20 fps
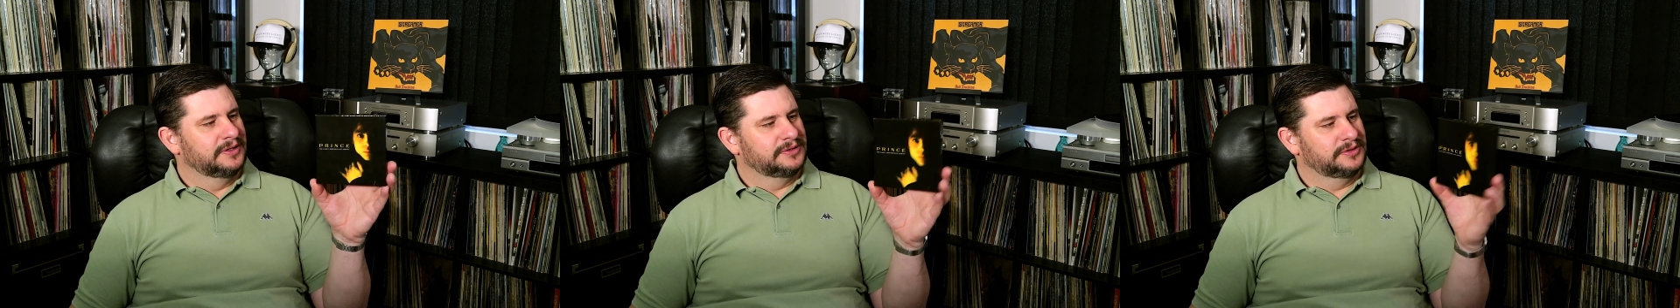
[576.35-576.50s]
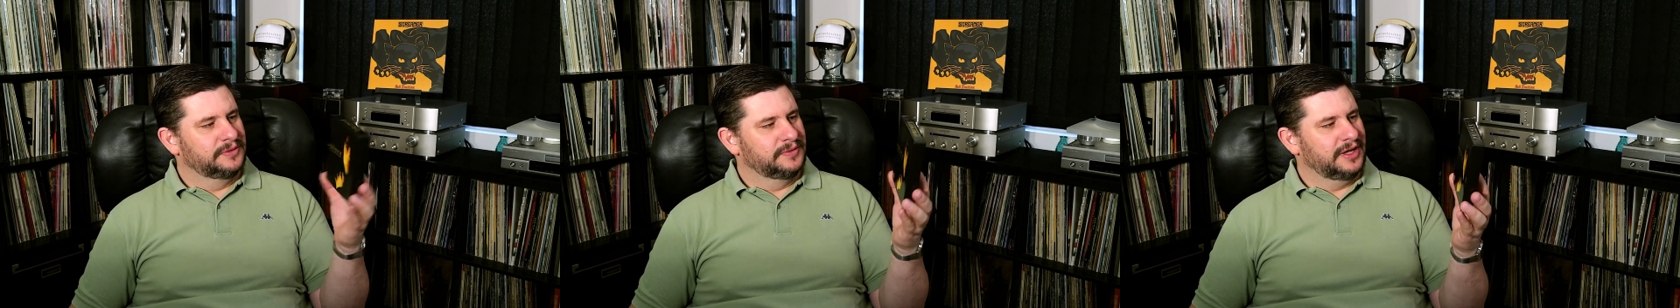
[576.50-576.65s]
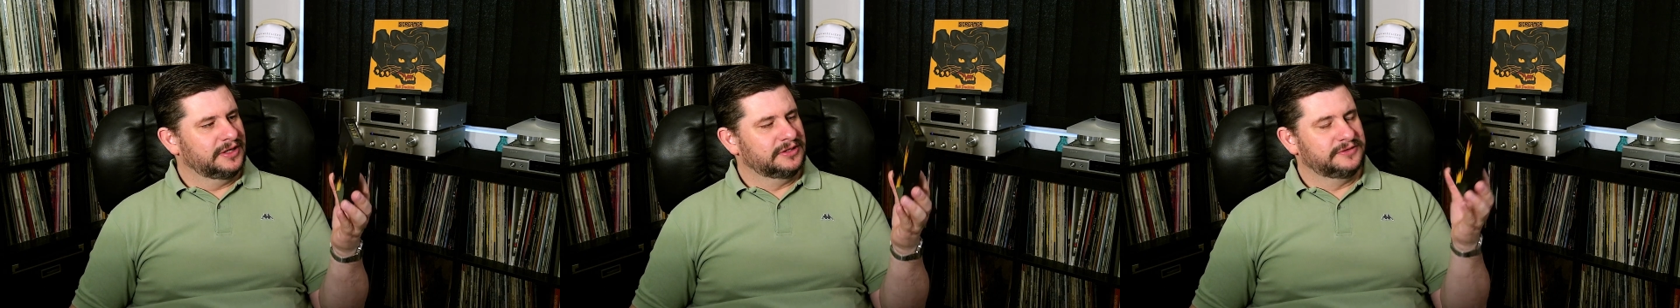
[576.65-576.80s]

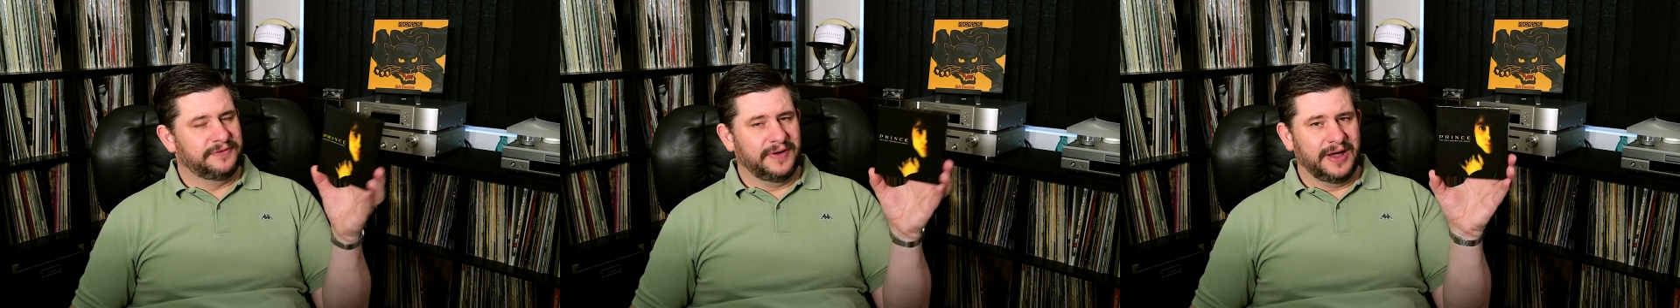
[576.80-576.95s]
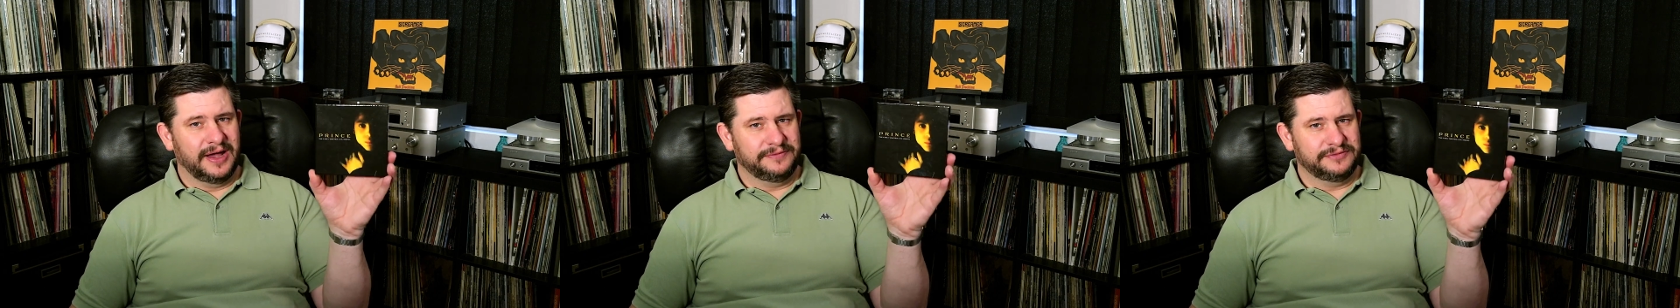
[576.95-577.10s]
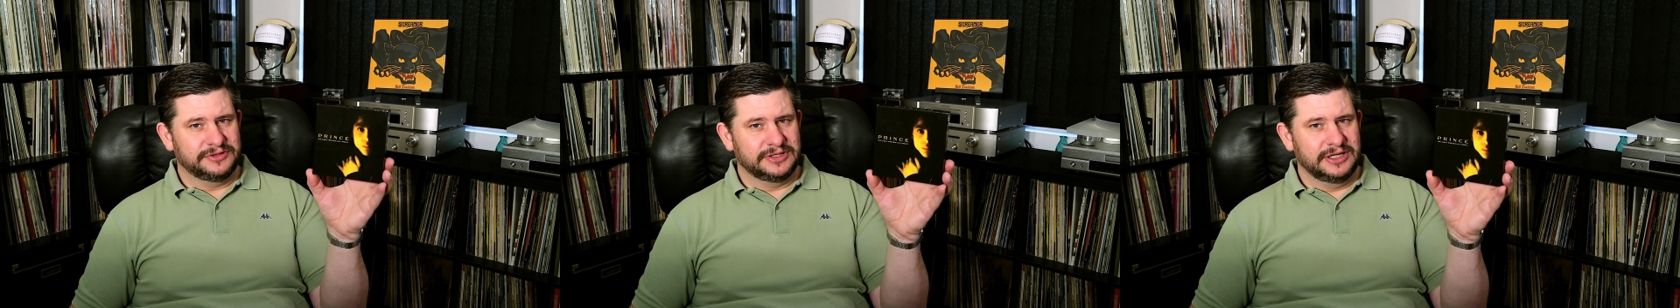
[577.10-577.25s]
So that's
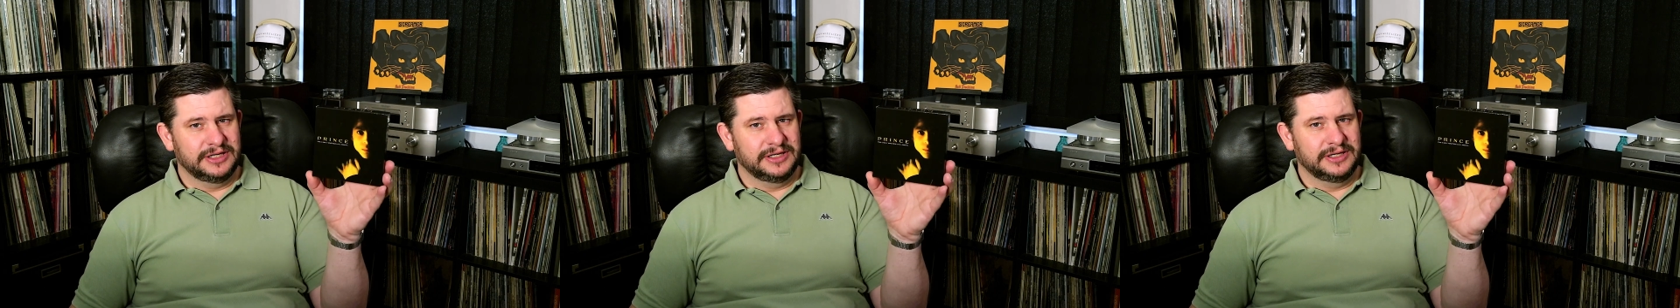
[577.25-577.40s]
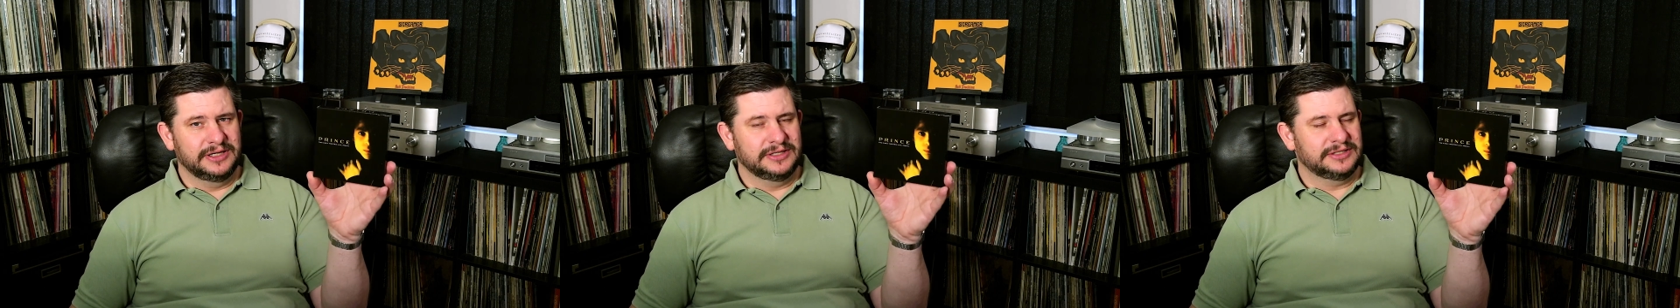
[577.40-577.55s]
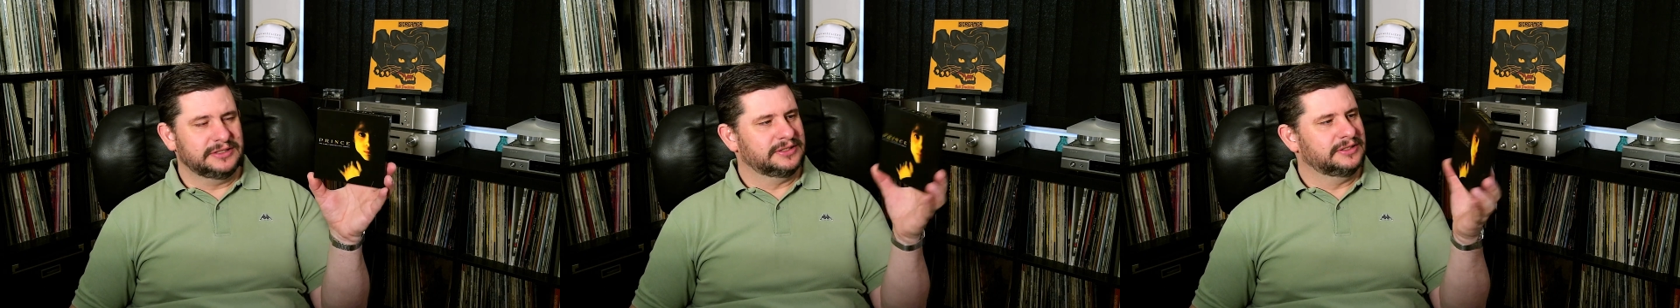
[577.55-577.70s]
five
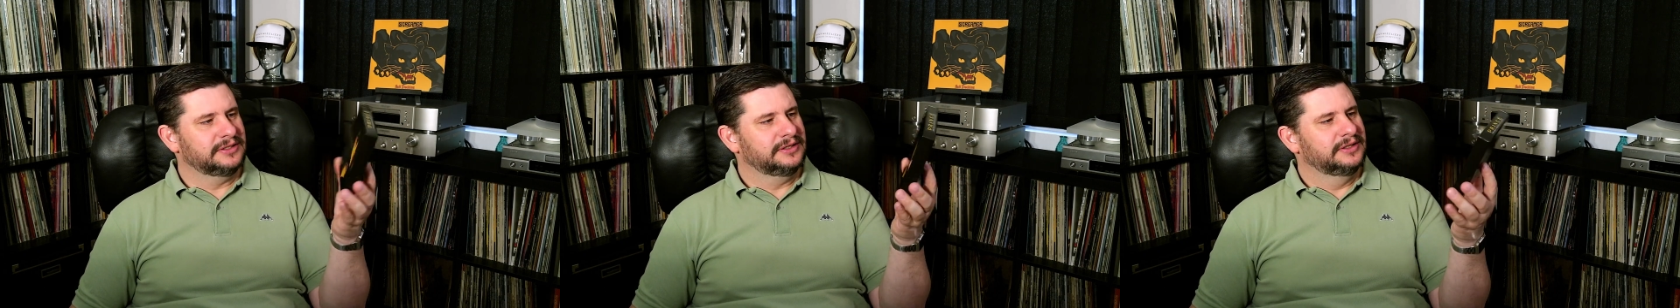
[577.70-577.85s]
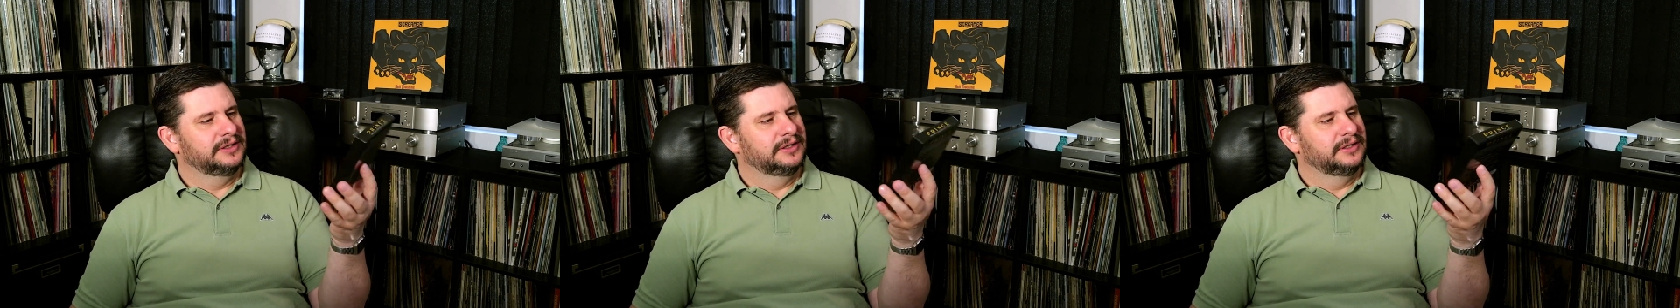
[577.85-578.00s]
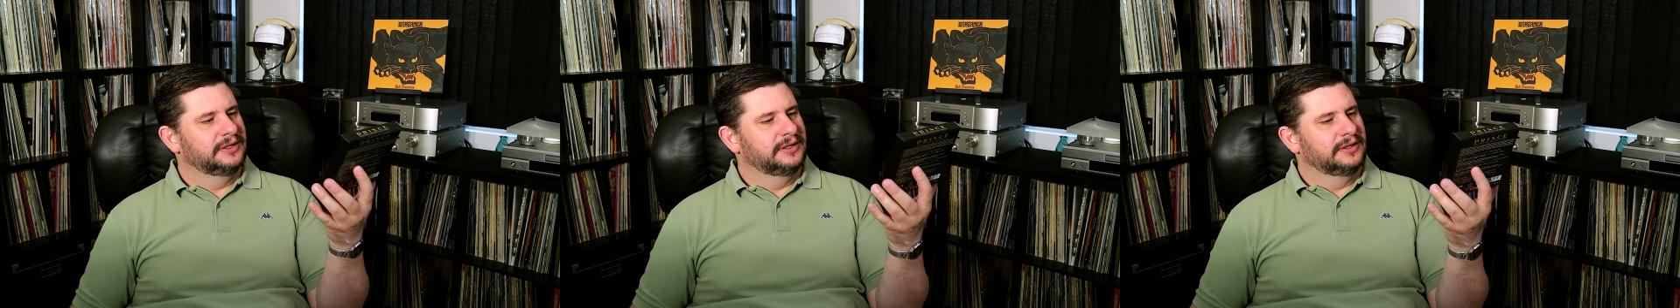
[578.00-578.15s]

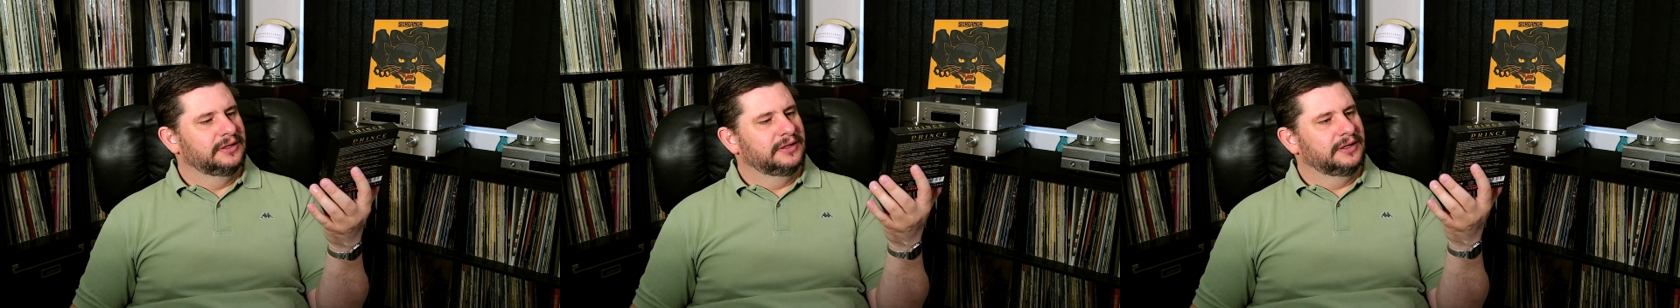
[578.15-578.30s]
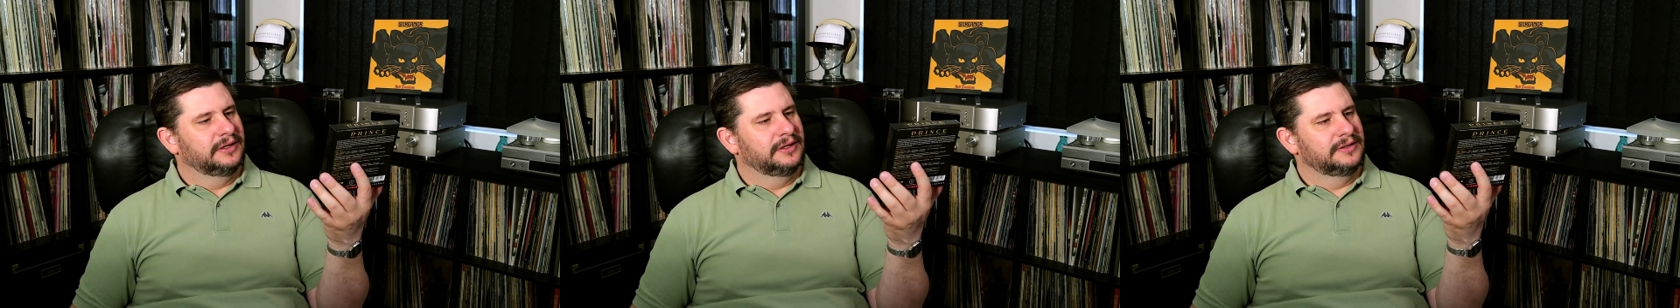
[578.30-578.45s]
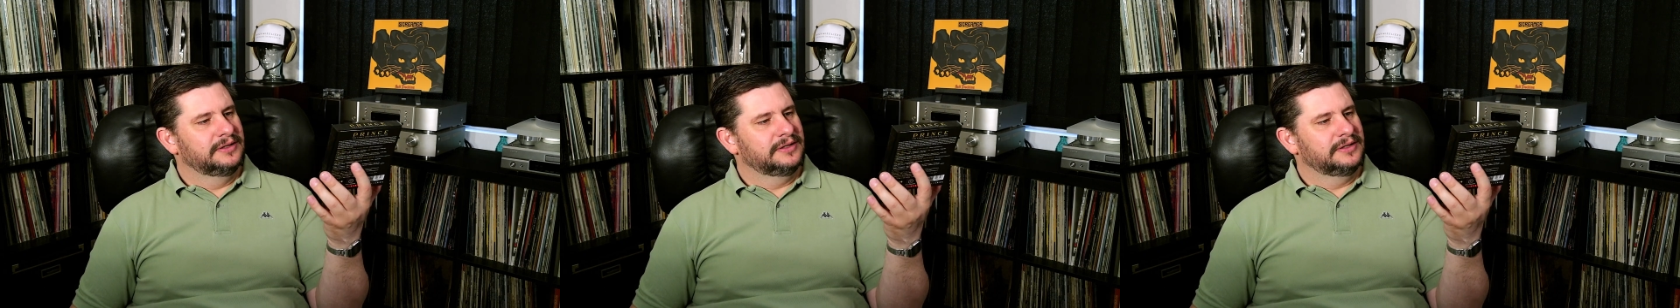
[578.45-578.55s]
CDs